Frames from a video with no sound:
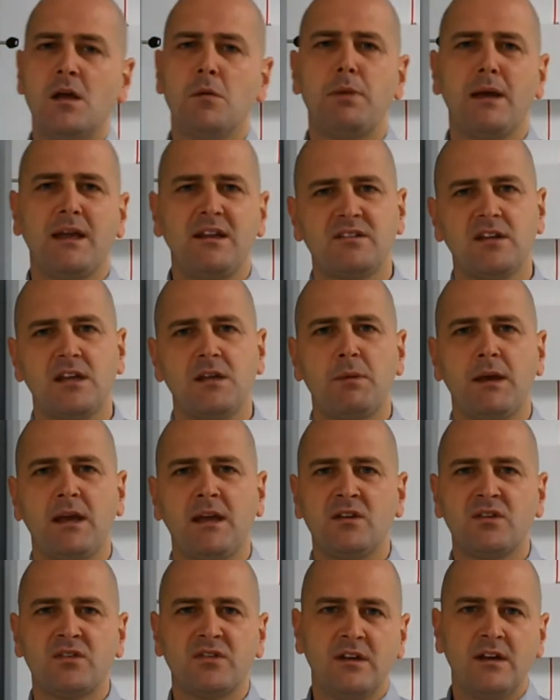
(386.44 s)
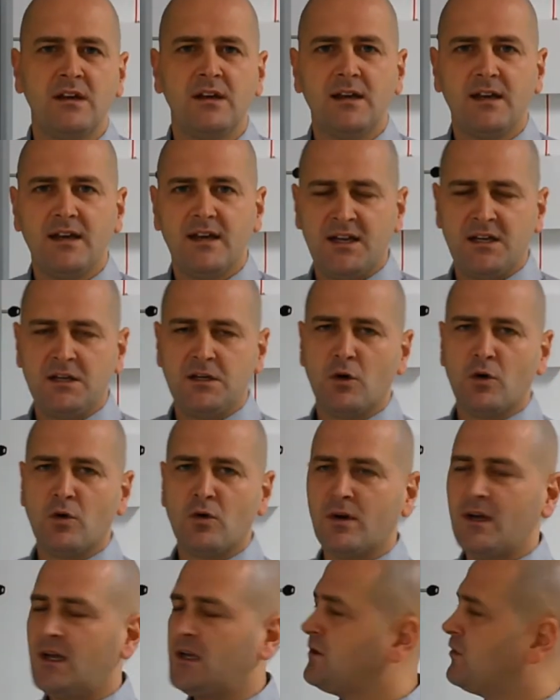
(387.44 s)
PCBs in
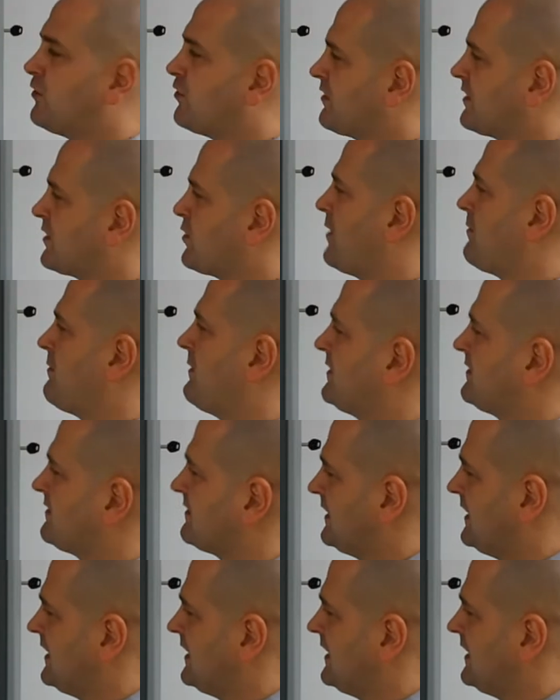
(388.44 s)
your equipment.